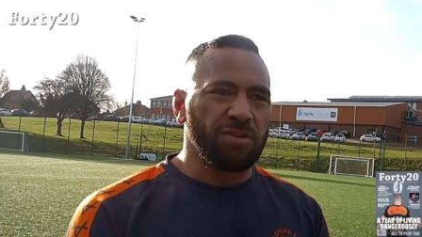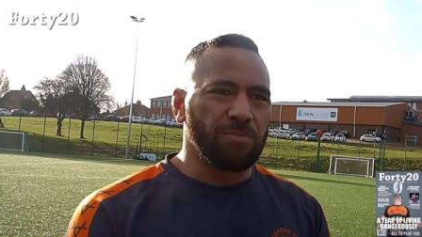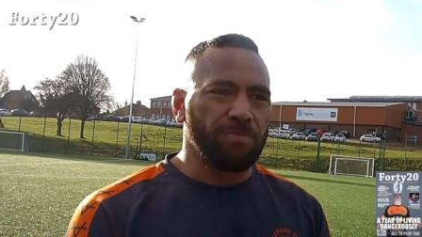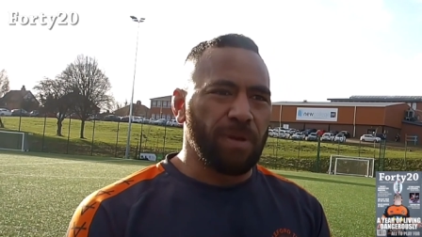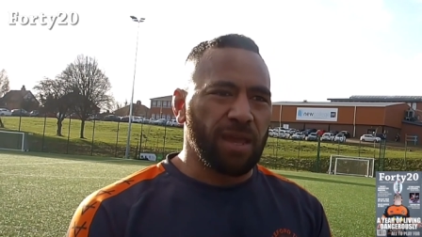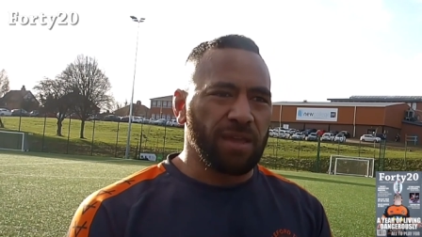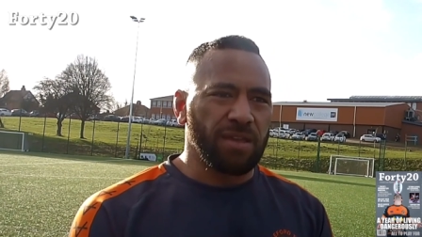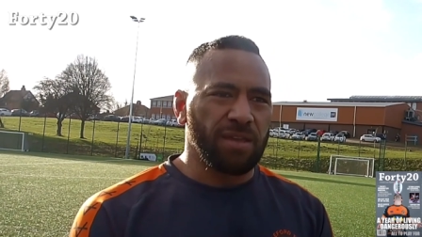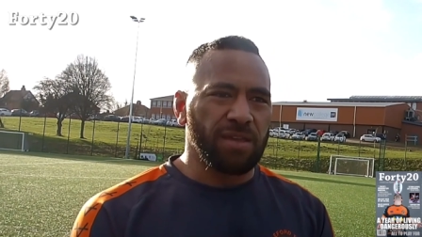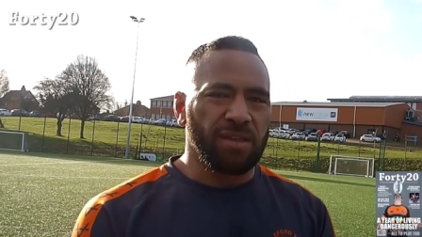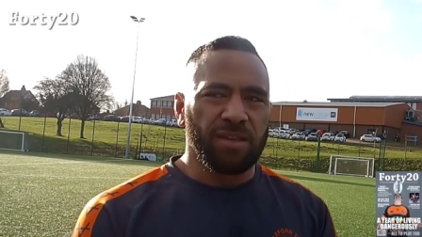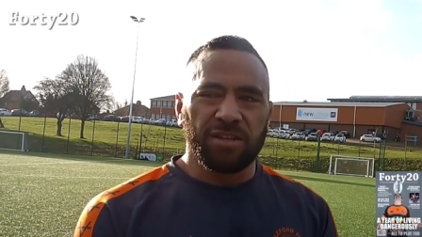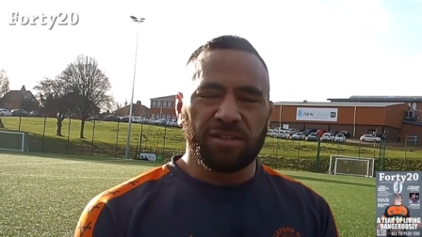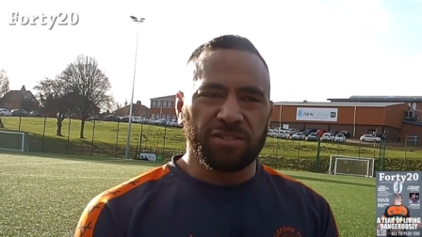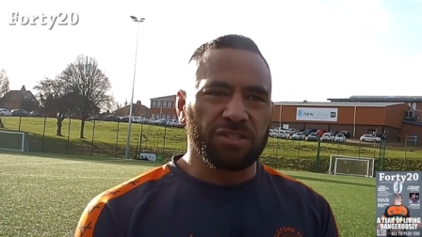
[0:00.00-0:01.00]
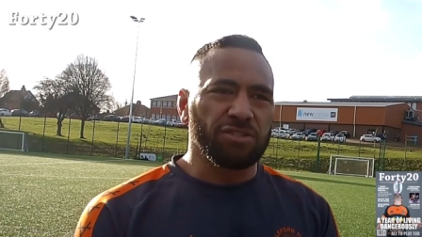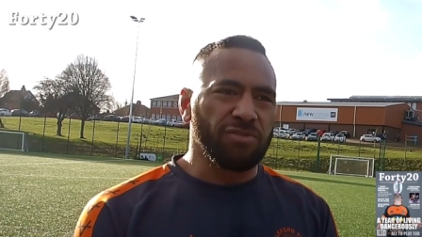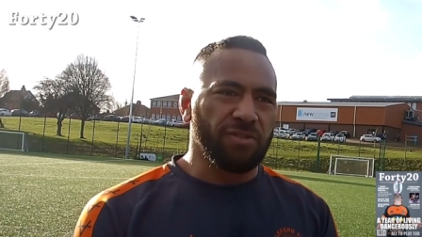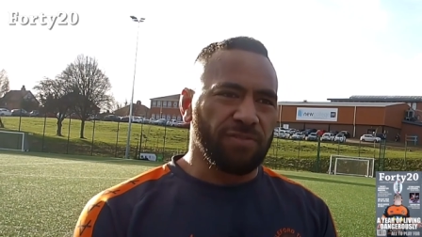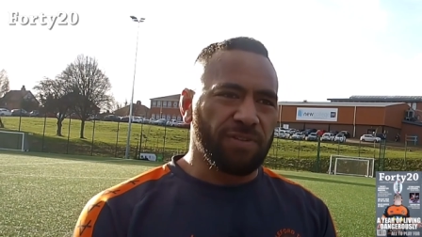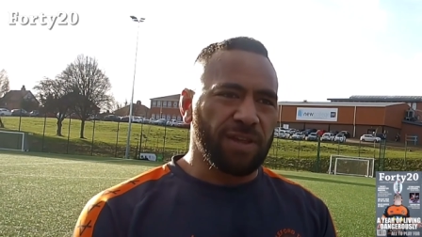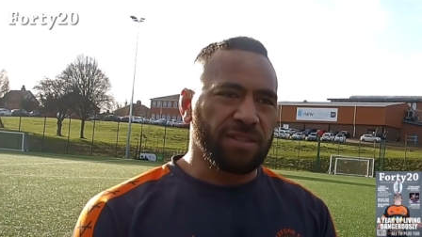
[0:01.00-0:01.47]
look back just to
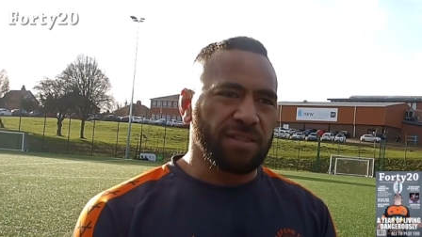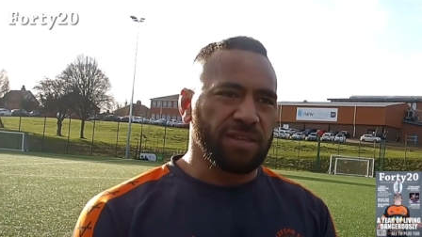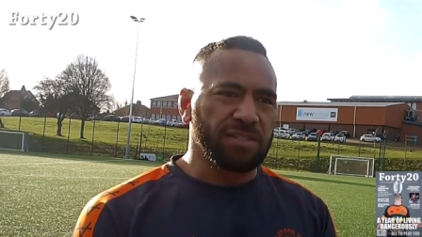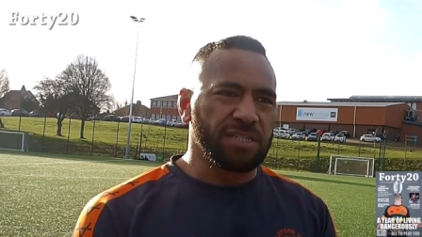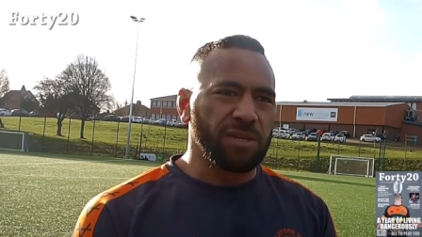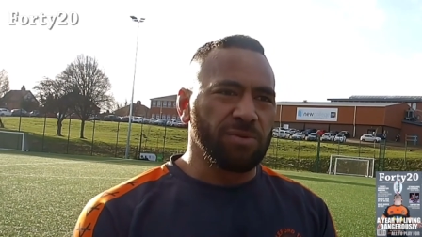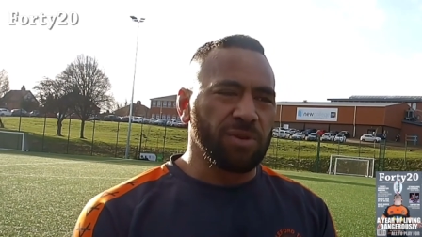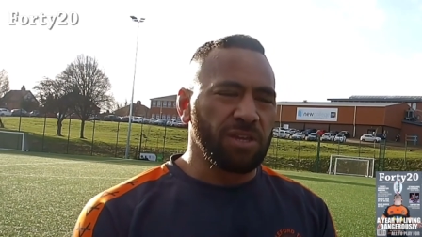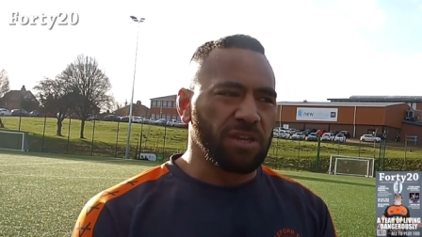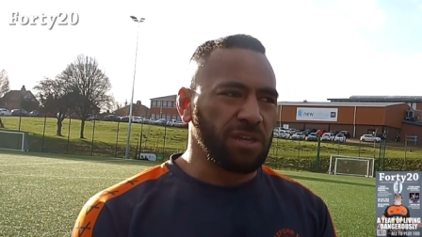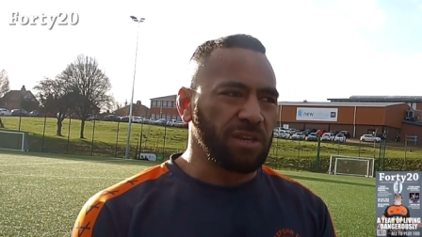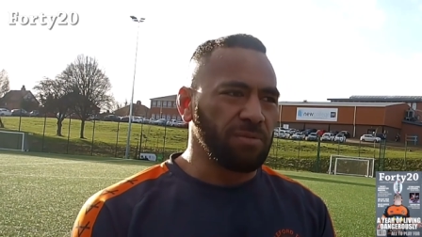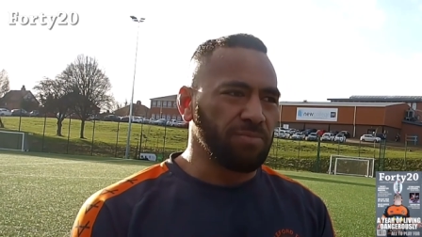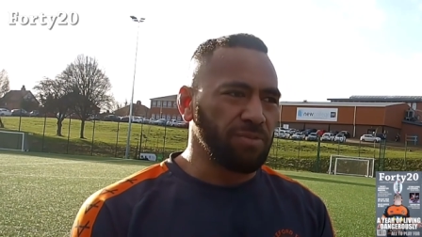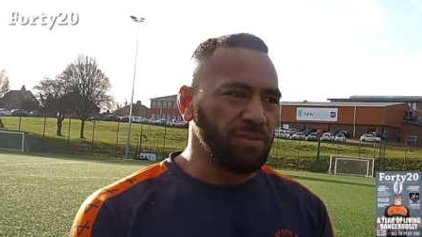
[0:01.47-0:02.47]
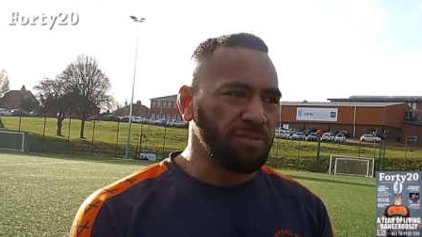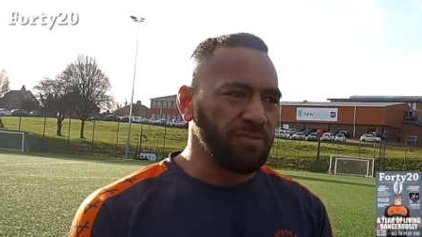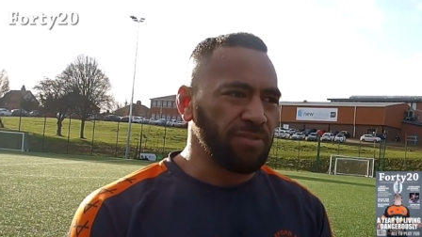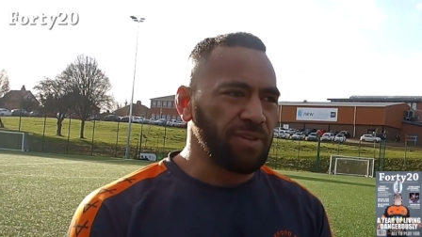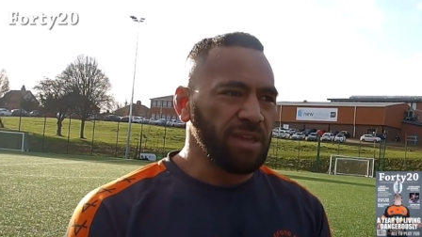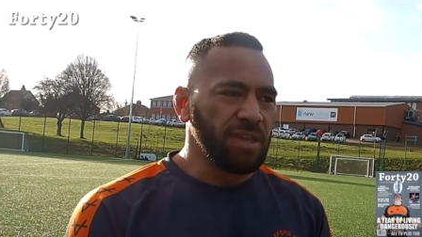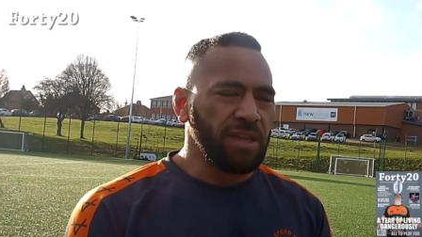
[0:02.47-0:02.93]
reflect and see where you can improve.